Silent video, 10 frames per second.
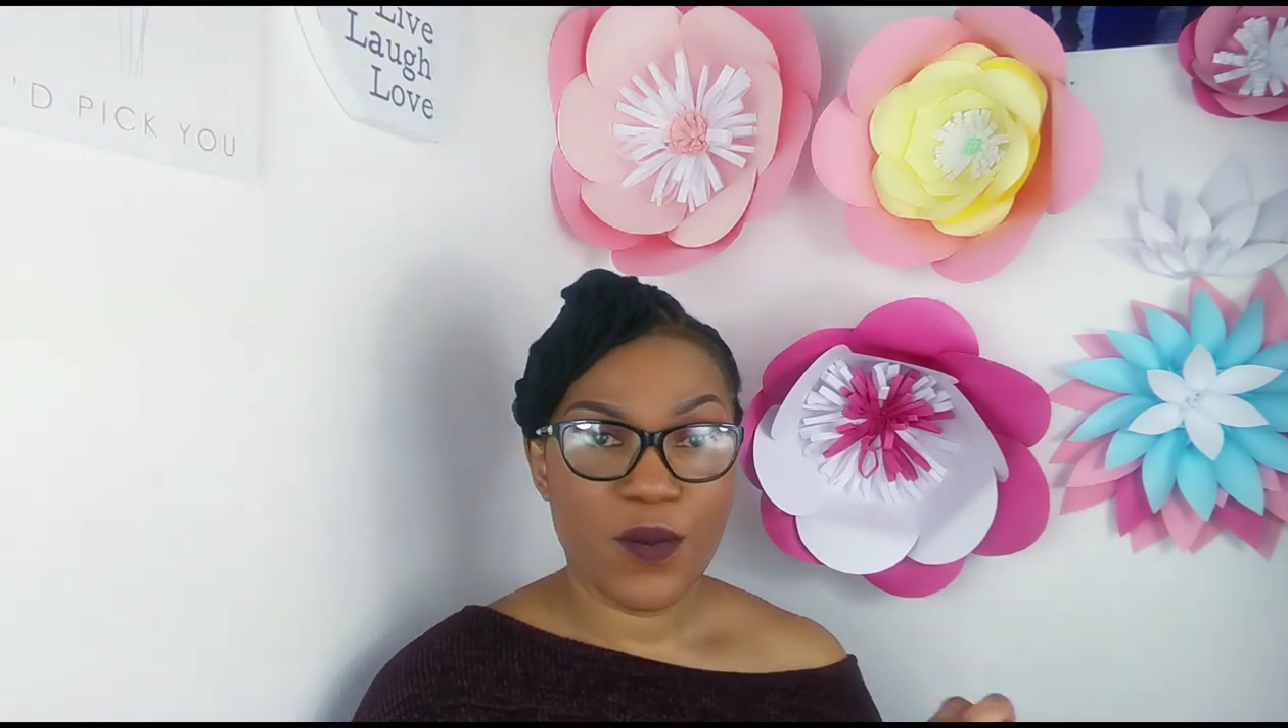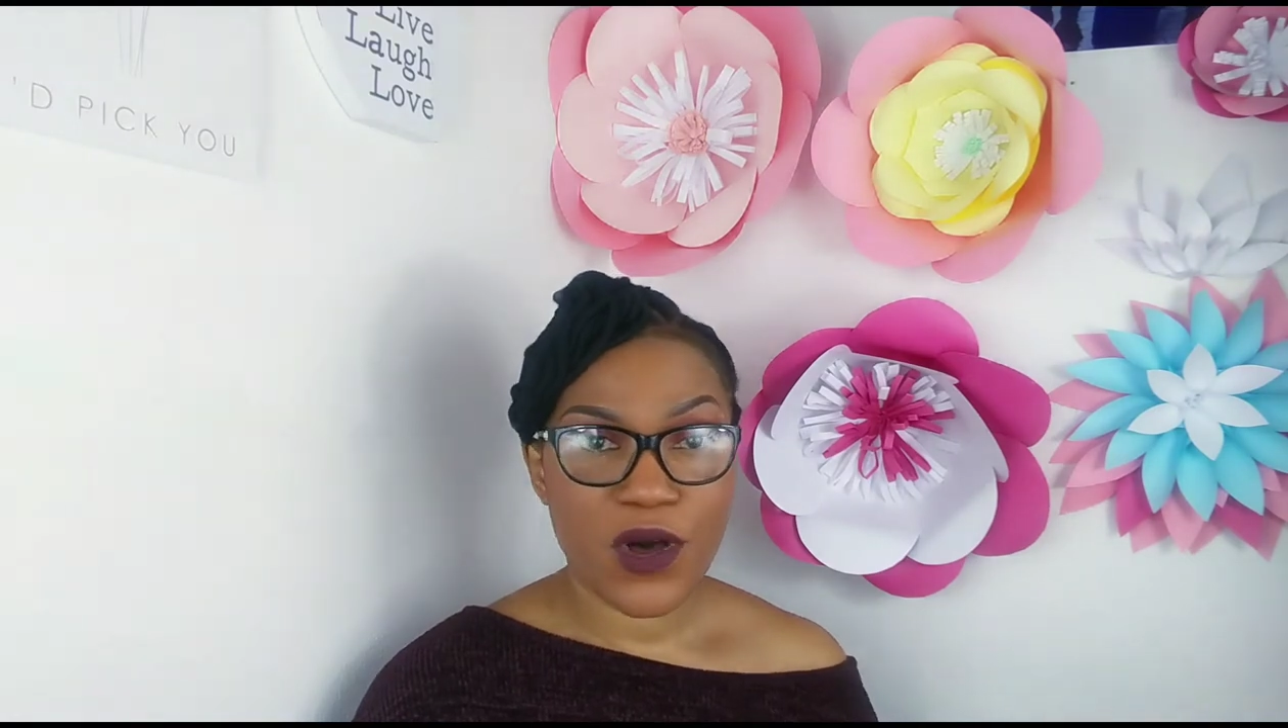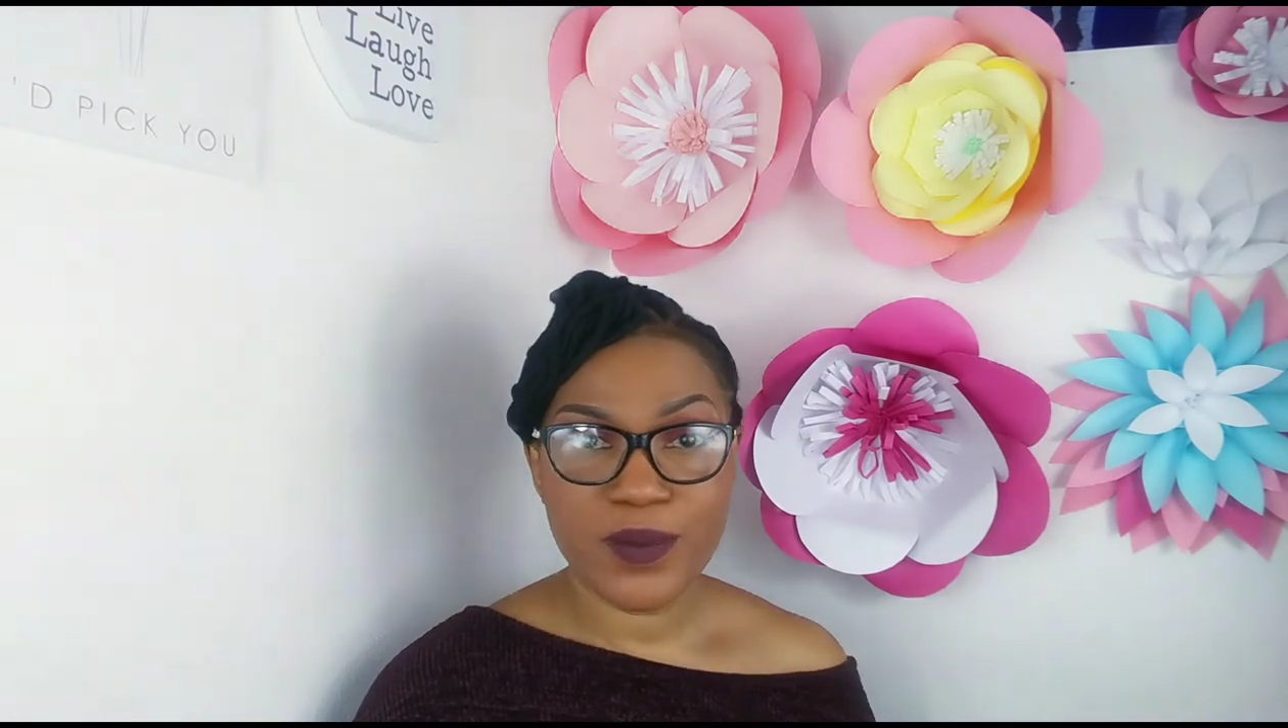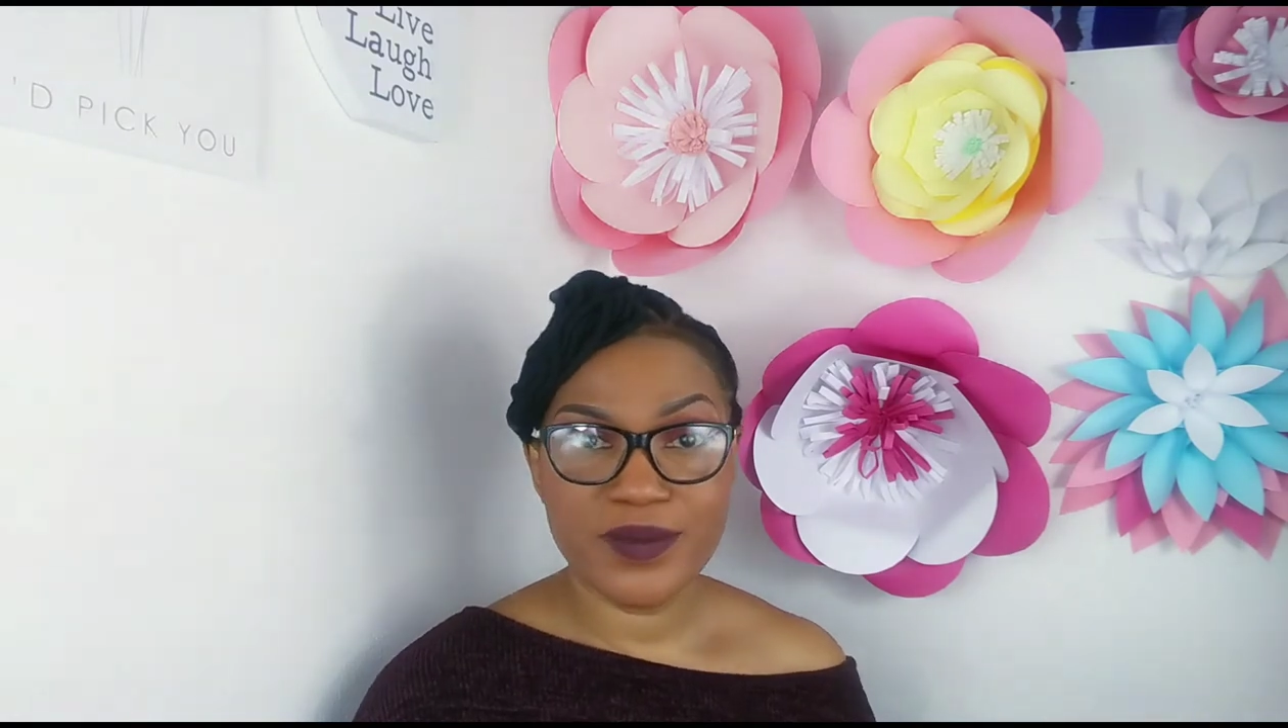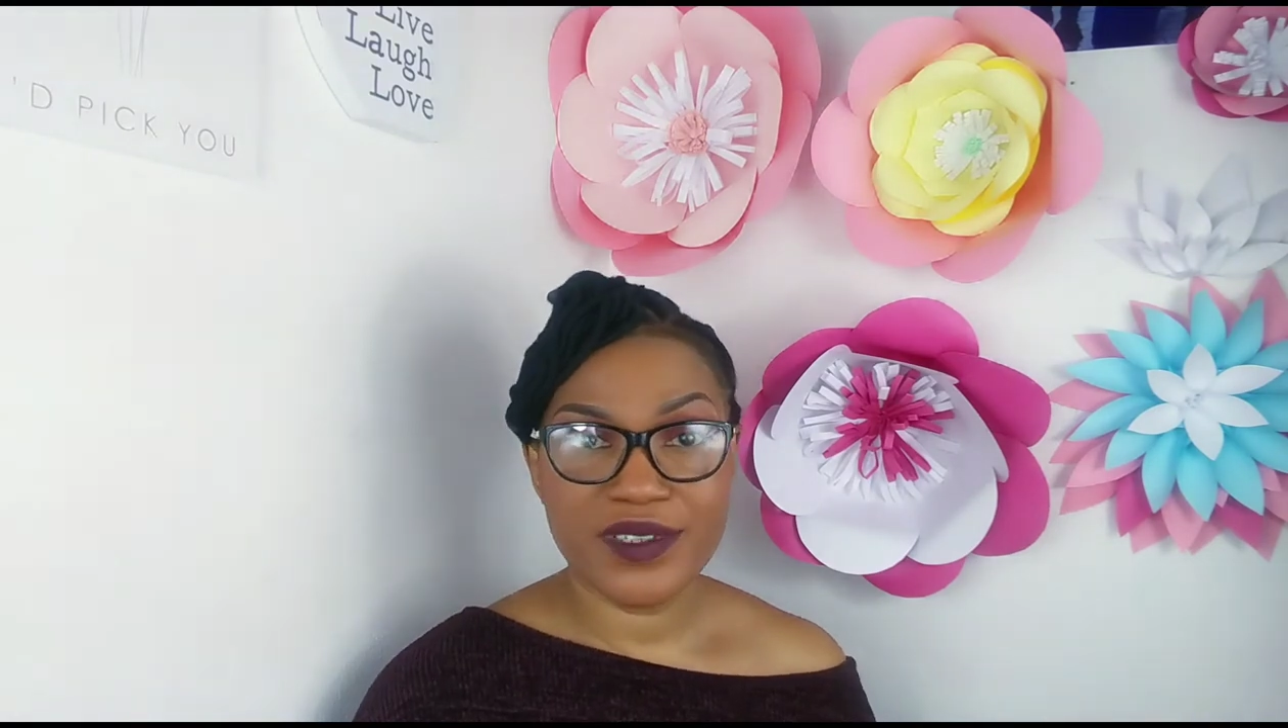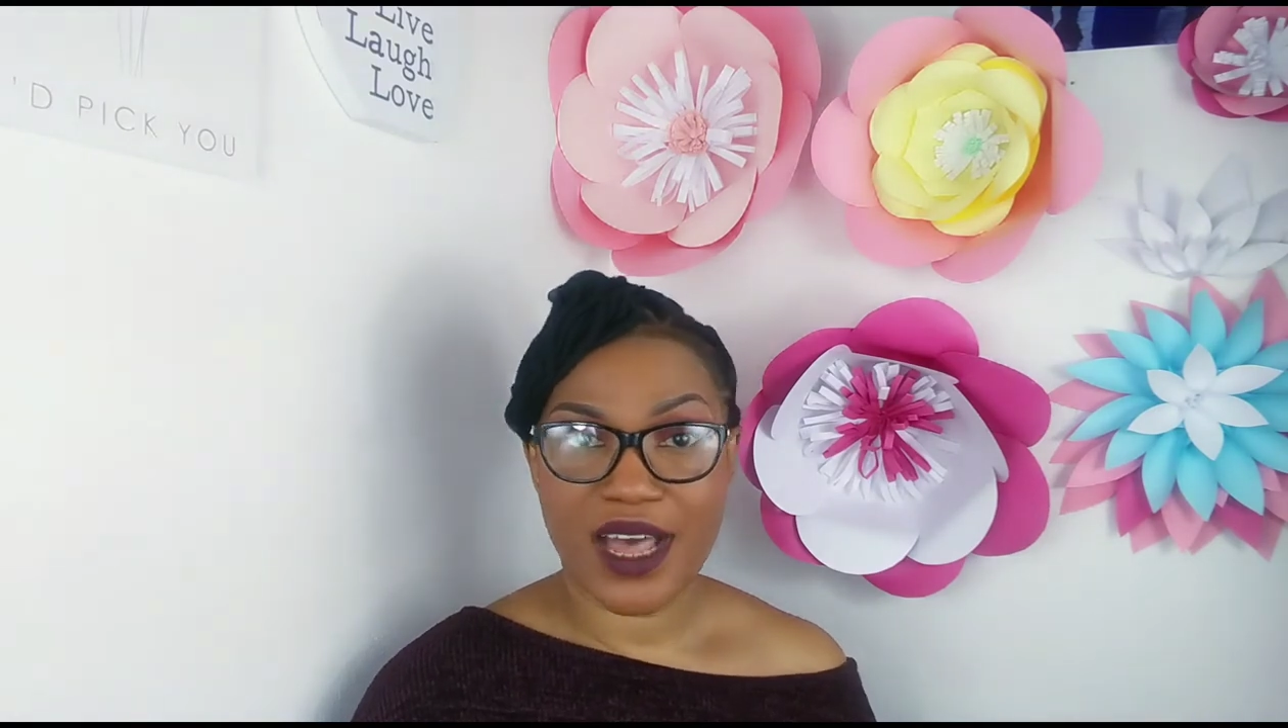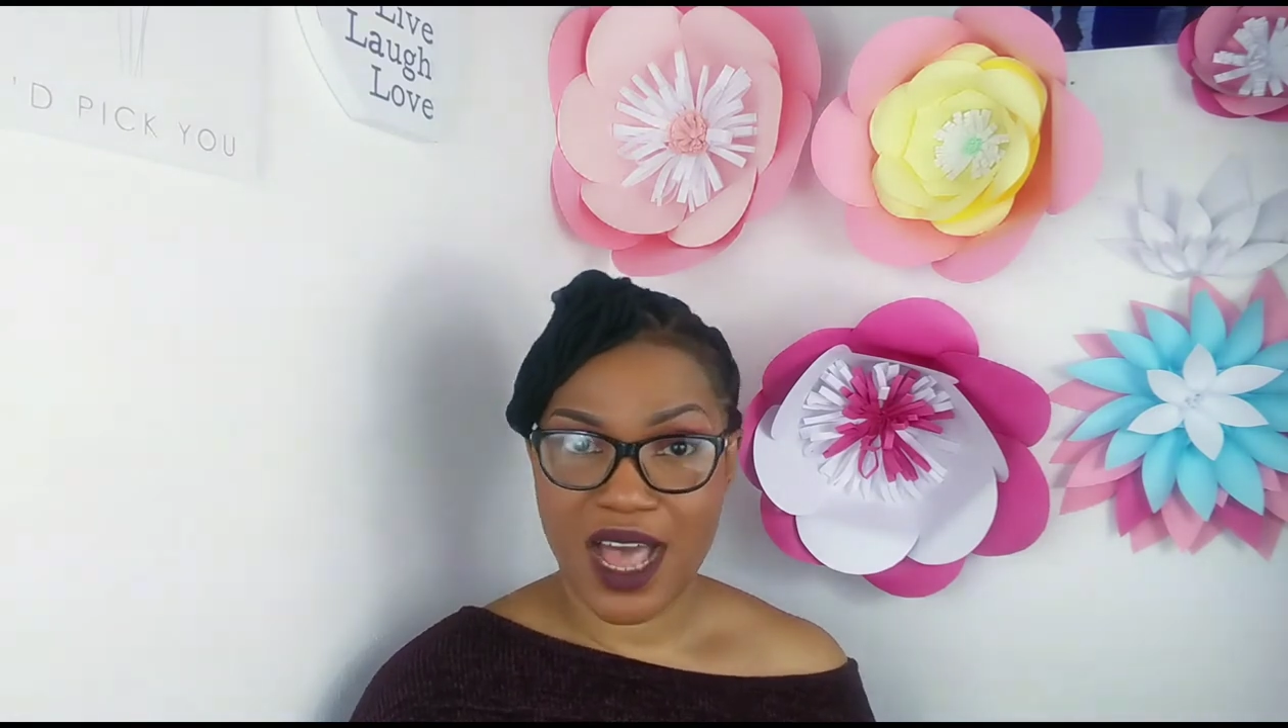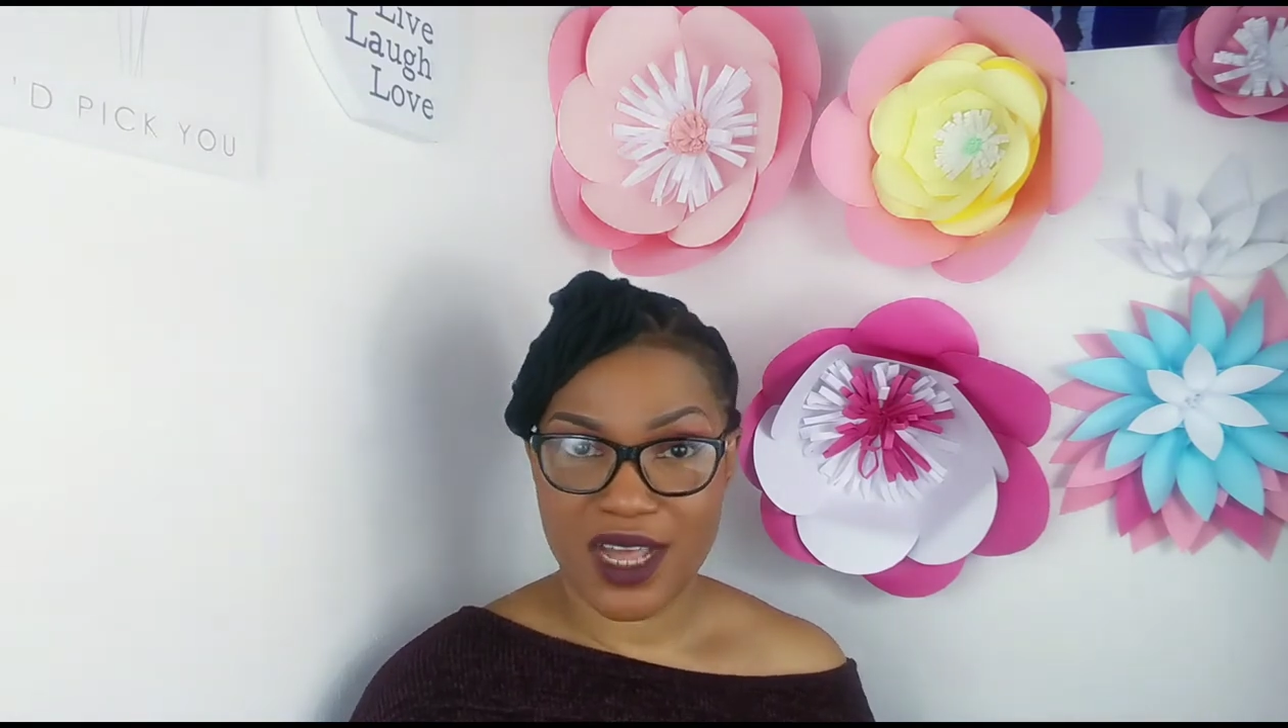moms